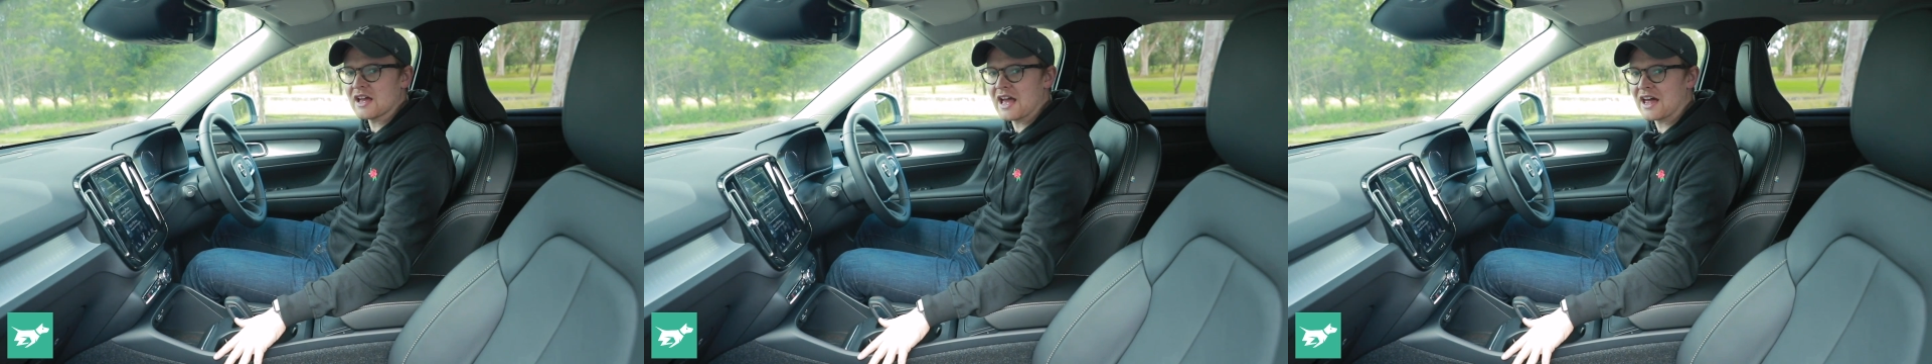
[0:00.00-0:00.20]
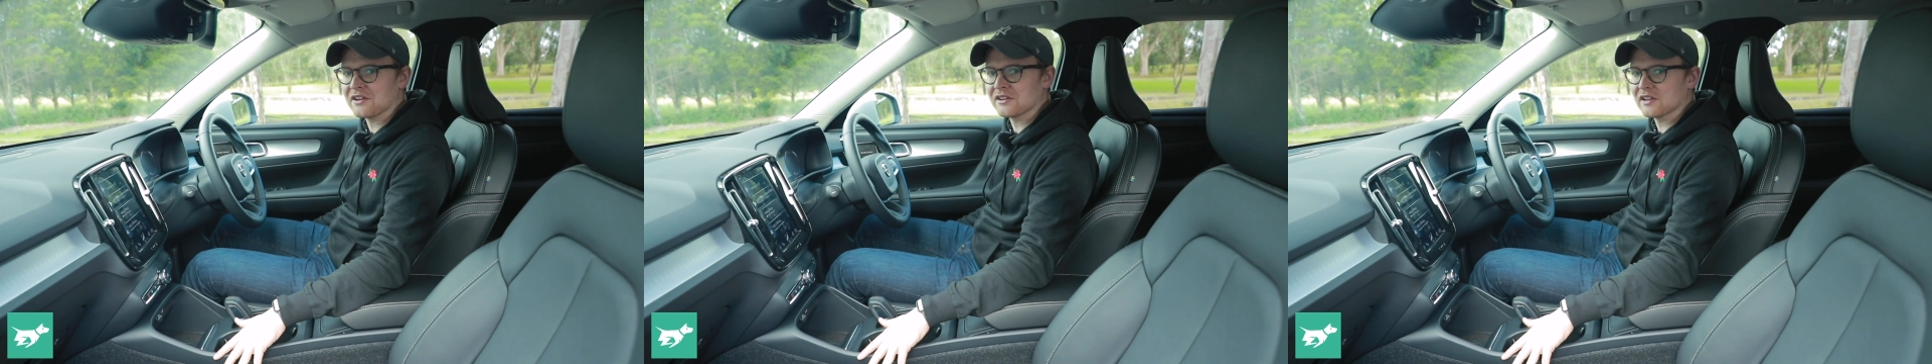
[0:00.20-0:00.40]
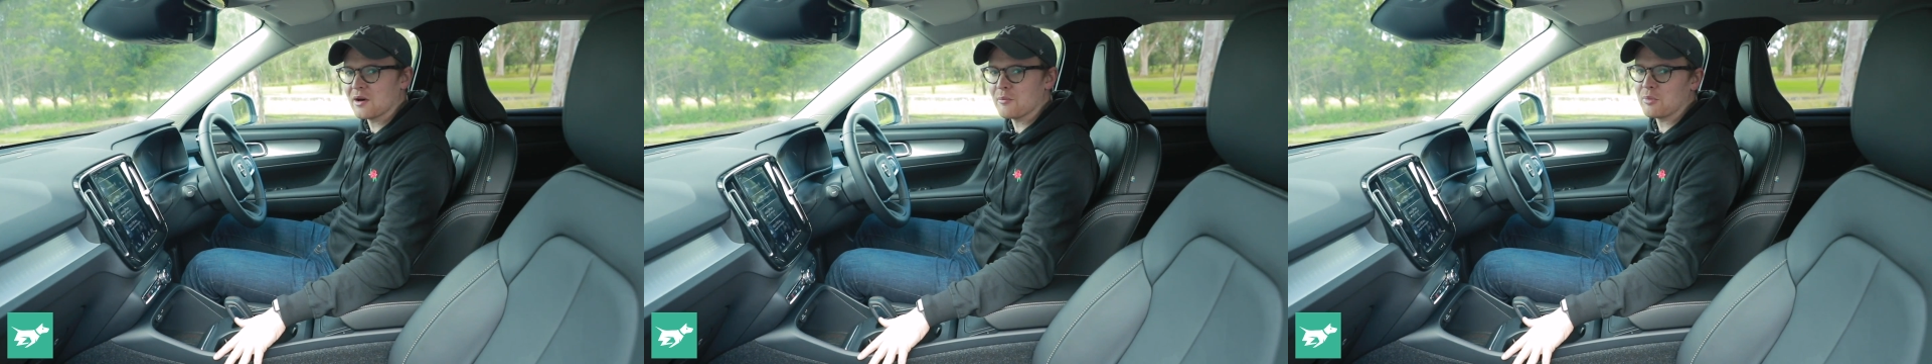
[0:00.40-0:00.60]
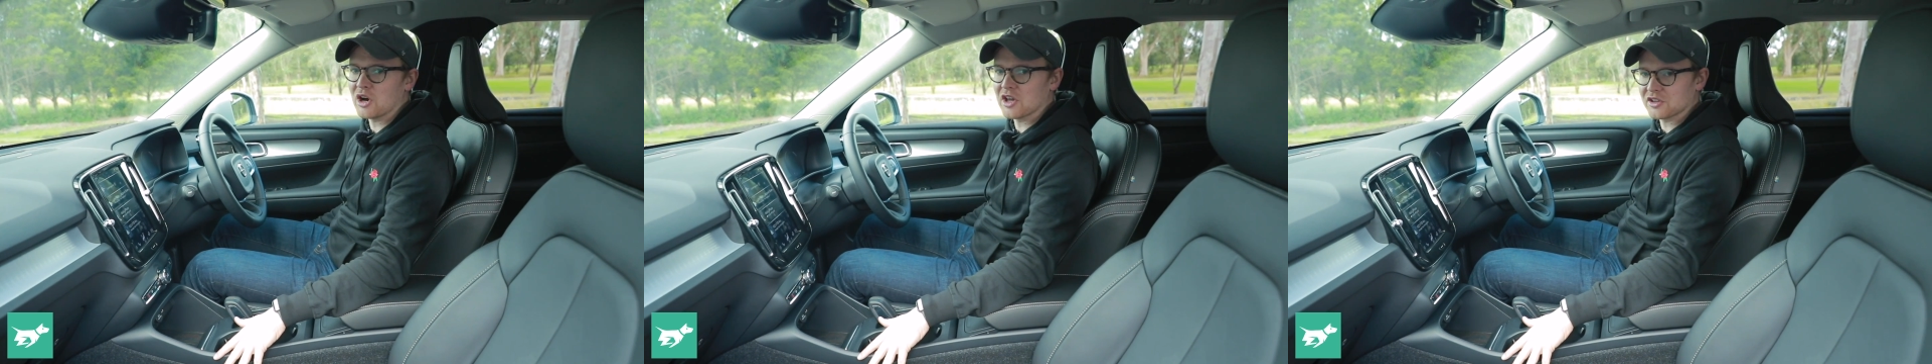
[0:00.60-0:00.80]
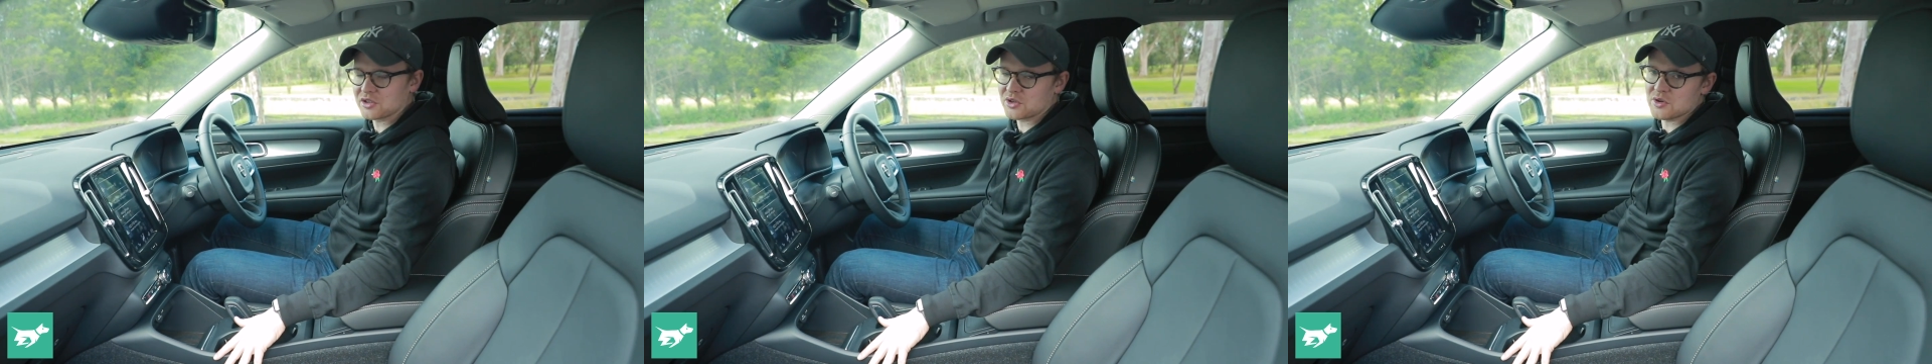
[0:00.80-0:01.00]
and
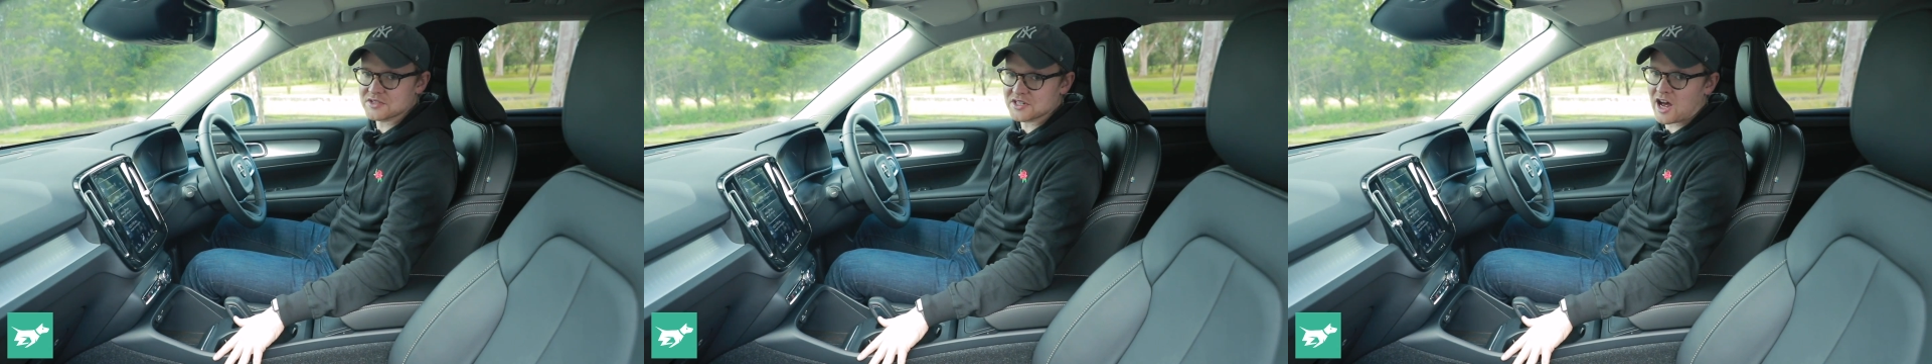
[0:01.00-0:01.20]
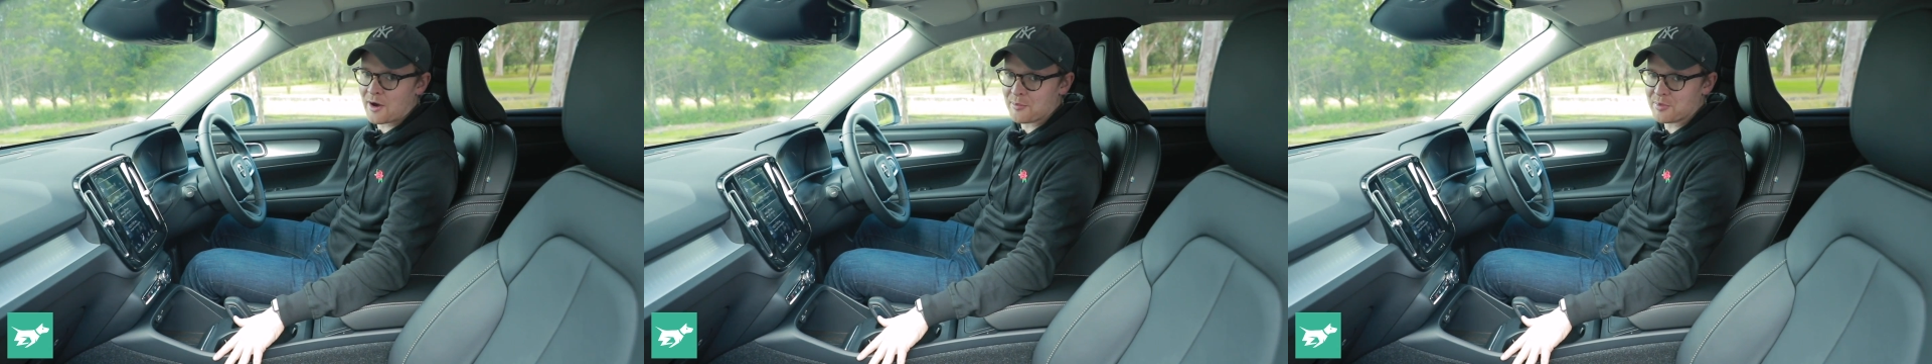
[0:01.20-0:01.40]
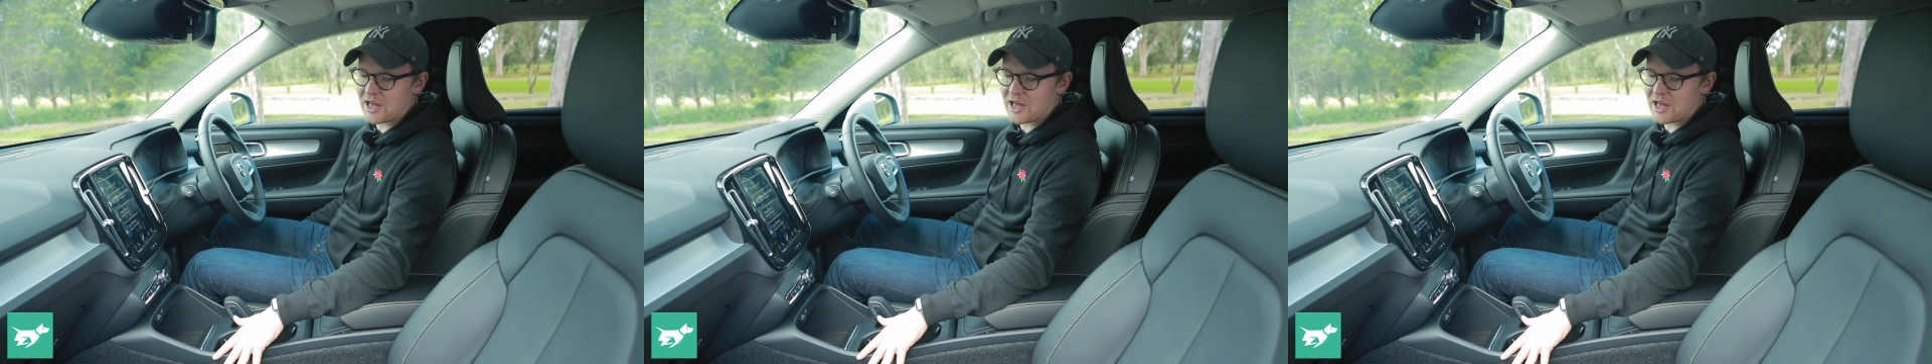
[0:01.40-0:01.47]
lumbar that goes up